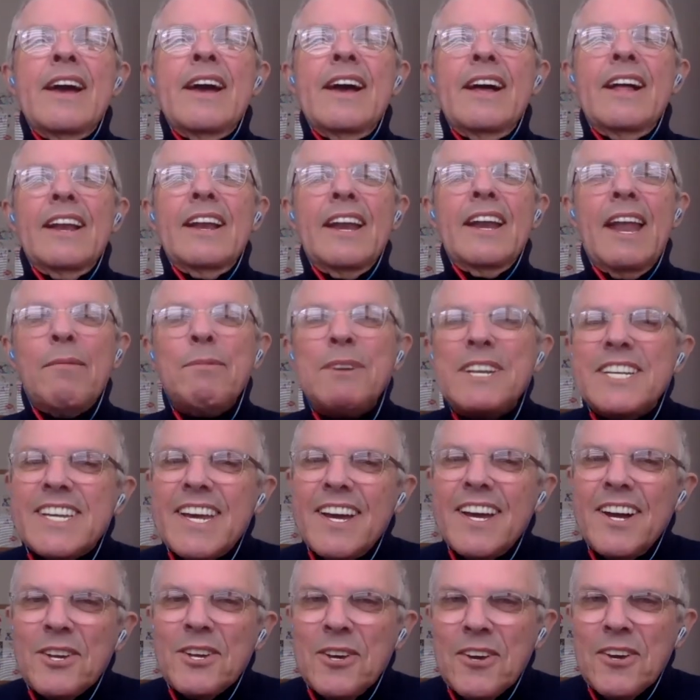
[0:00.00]
Let me
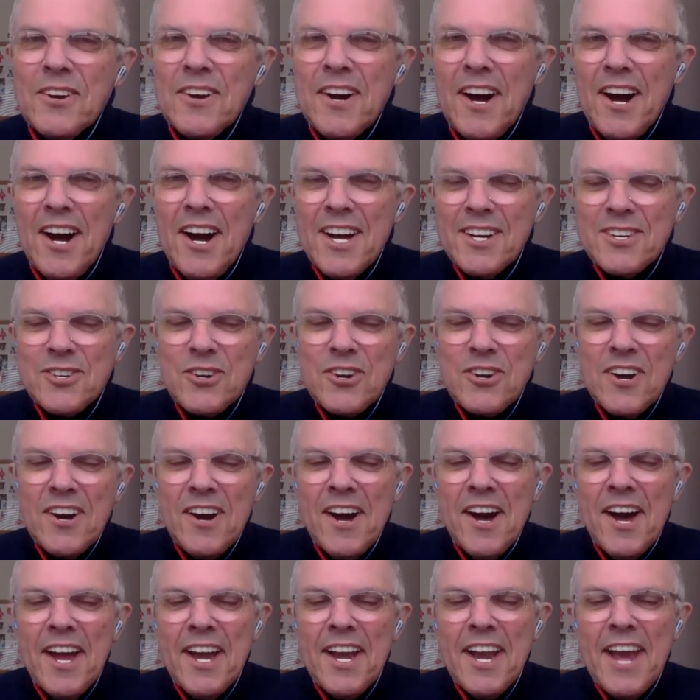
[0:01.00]
tell you, I
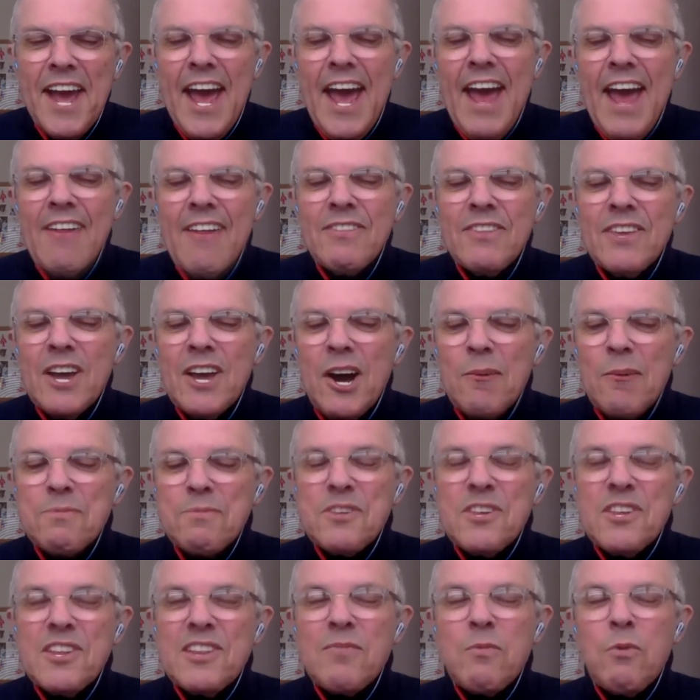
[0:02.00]
tried and the
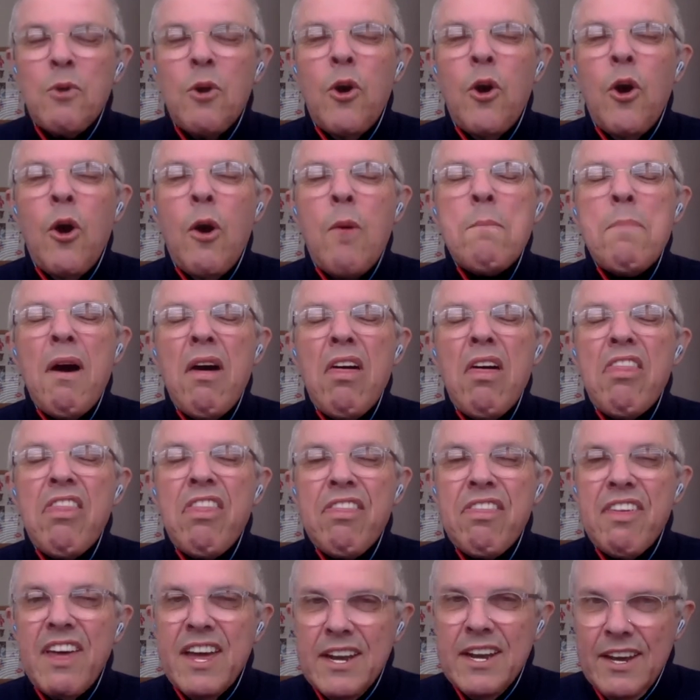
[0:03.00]
options were
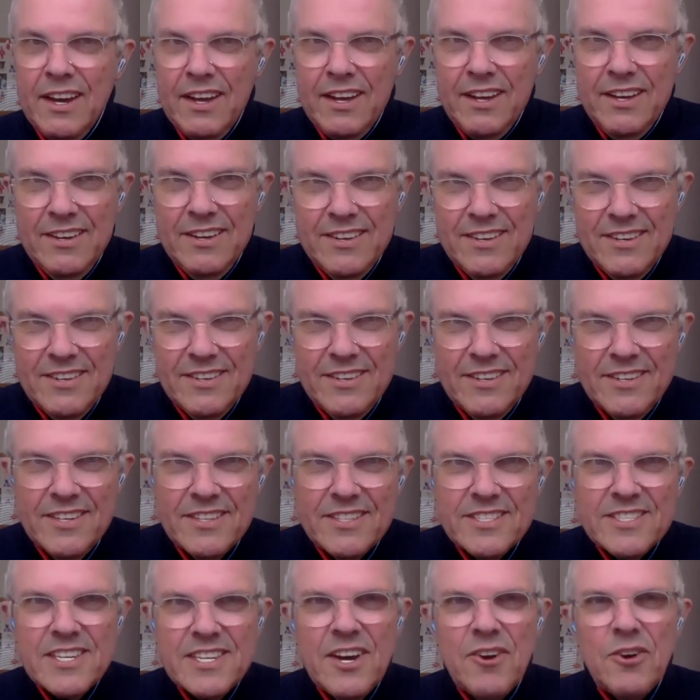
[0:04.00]
pathetic.
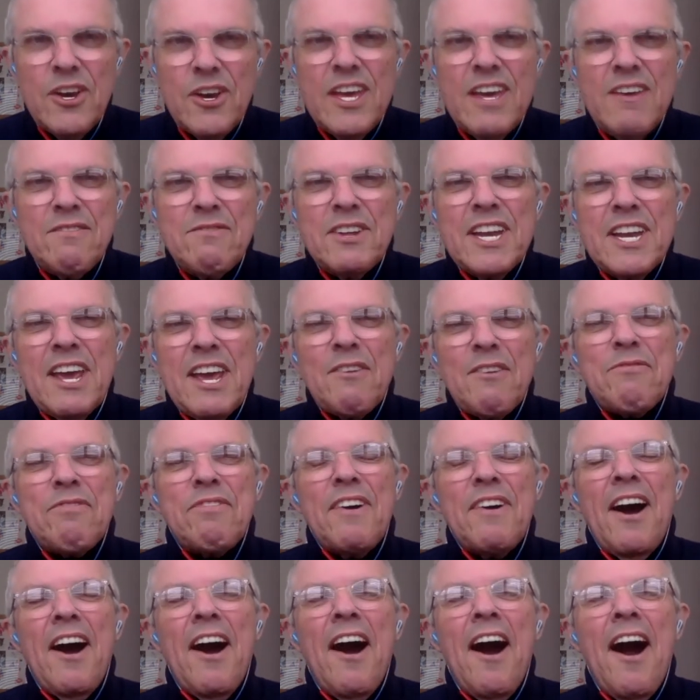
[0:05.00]
So even if
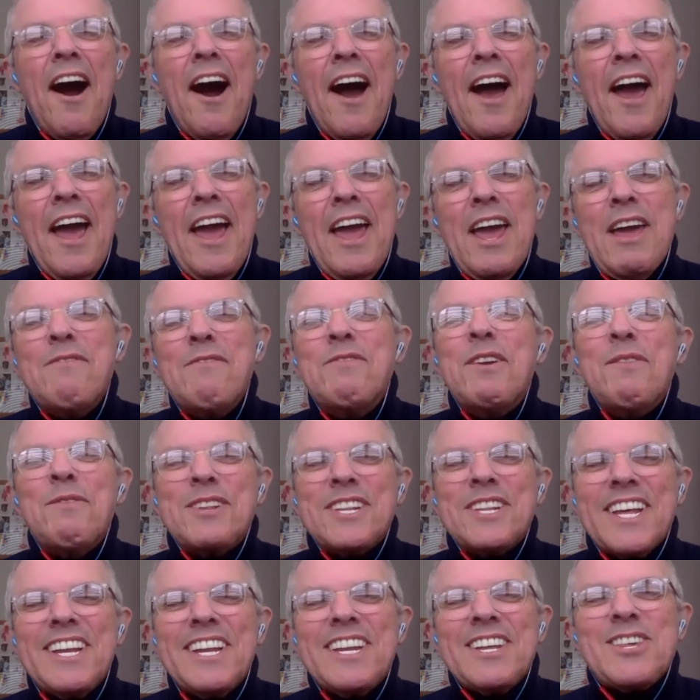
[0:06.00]
it's
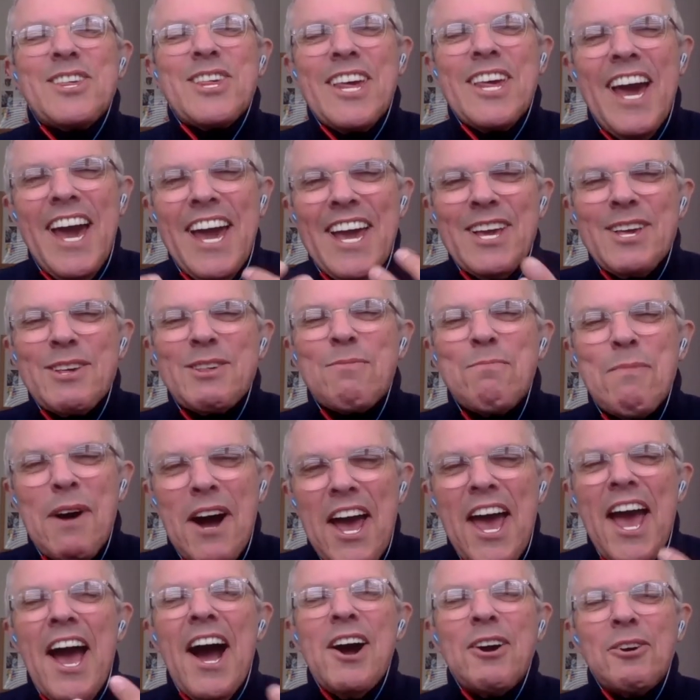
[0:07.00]
going to change my
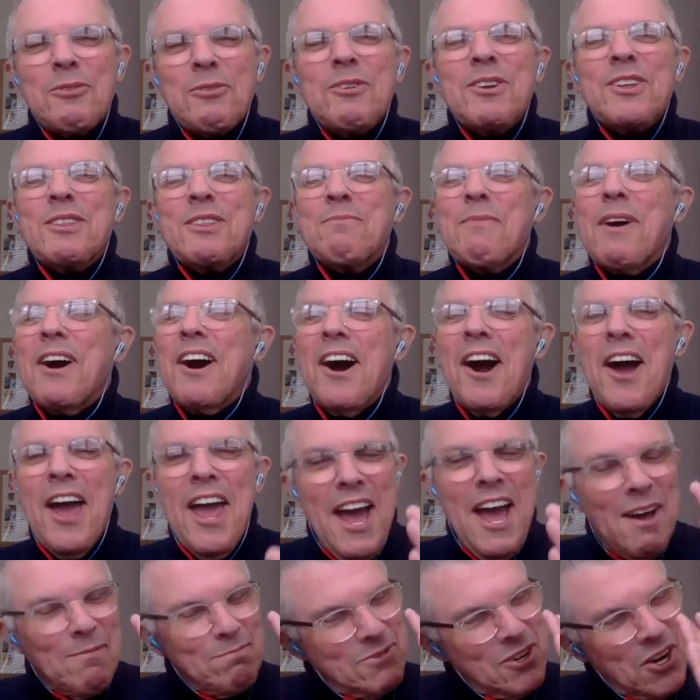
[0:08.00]
algorithm, I
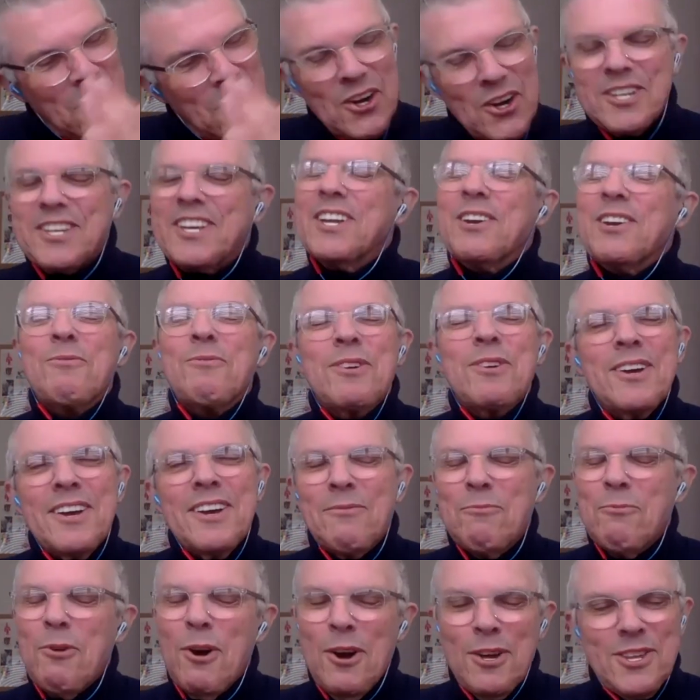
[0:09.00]
am not going to
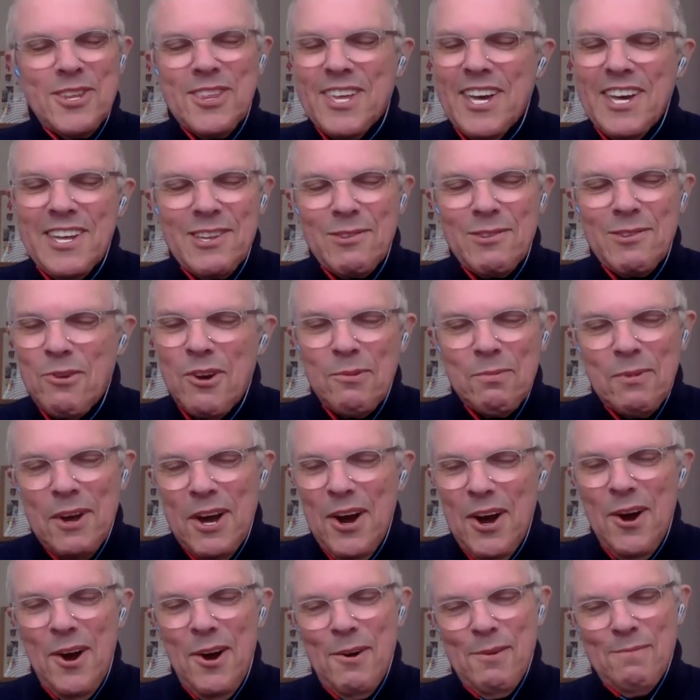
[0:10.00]
watch those
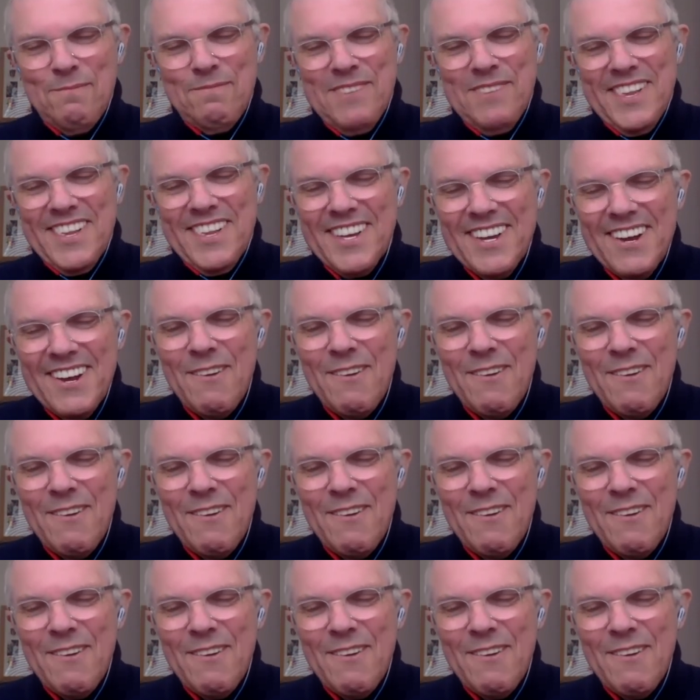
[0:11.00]
rom-coms.